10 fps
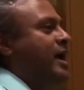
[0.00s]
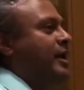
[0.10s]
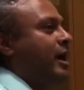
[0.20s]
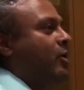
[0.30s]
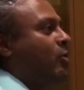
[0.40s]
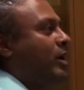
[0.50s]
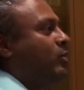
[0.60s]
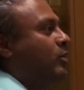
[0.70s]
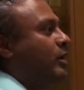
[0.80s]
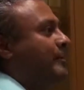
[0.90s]
Now, what
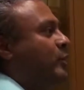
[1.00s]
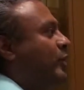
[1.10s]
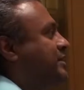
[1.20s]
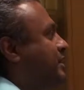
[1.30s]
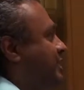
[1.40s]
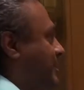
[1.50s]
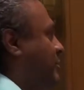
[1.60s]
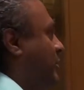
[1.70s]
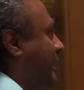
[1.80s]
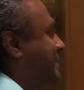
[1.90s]
I'm going to
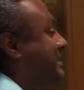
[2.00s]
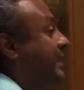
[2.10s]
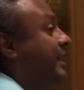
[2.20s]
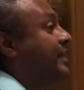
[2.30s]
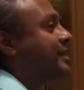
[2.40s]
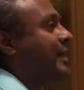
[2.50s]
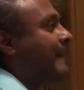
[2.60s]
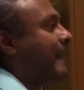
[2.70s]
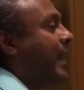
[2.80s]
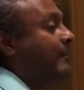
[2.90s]
simulate is
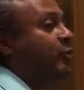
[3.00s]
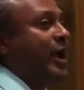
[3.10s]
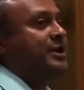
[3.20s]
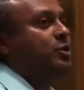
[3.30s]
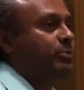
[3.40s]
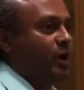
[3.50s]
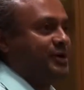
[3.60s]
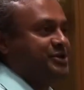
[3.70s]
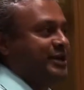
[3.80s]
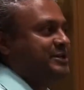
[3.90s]
a brand new
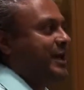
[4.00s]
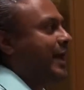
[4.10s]
project